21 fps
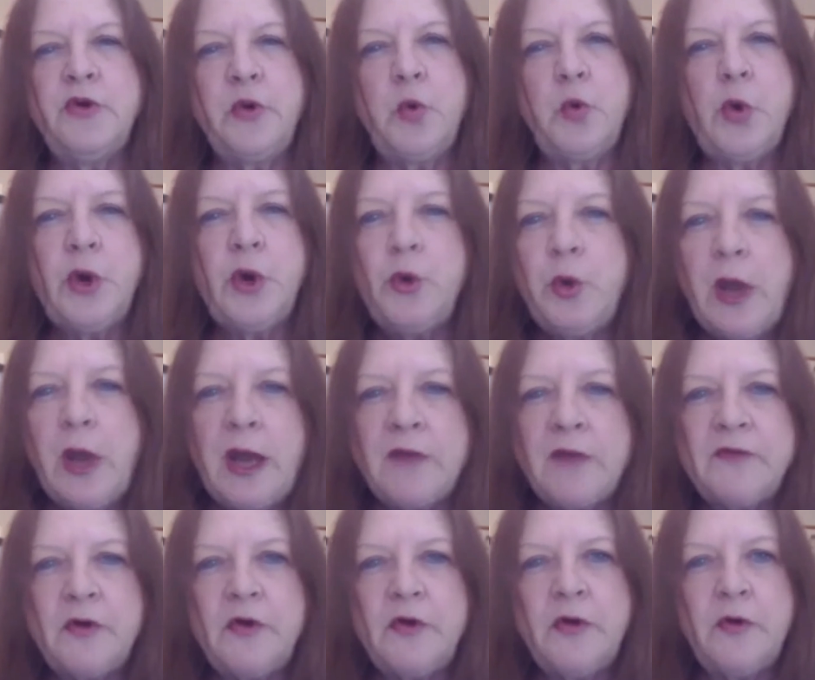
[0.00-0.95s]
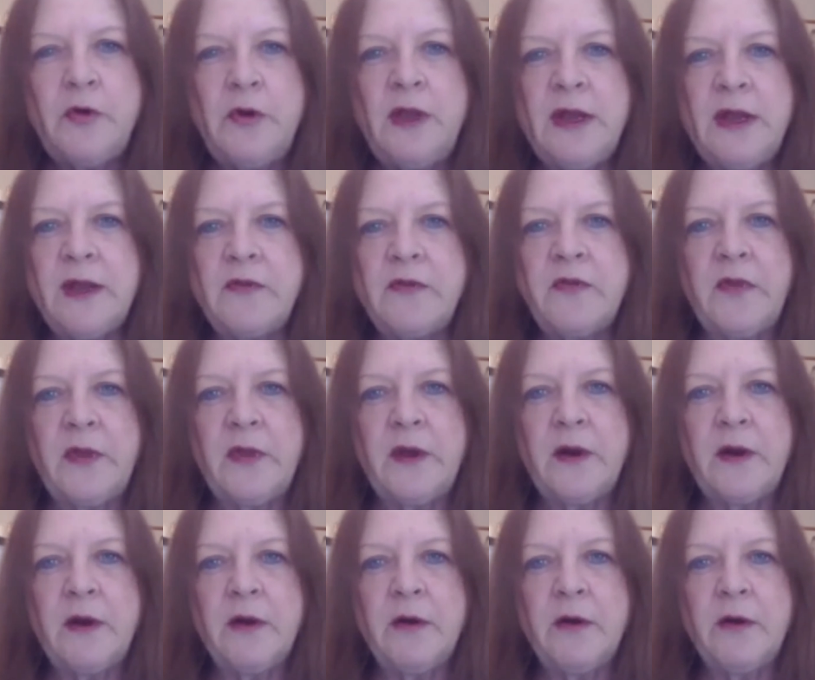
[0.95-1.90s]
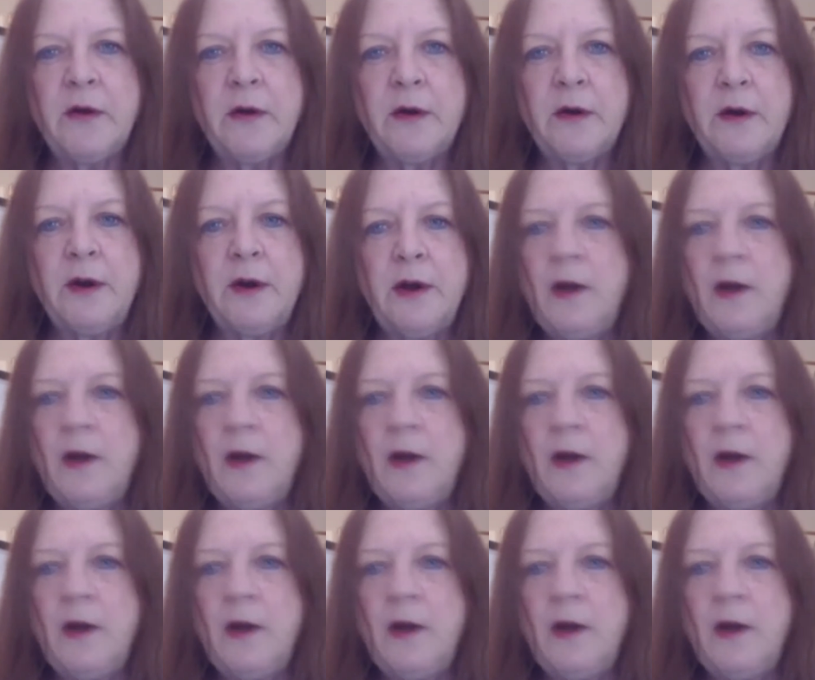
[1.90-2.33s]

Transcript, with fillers: Number two, what do you have to do to get there?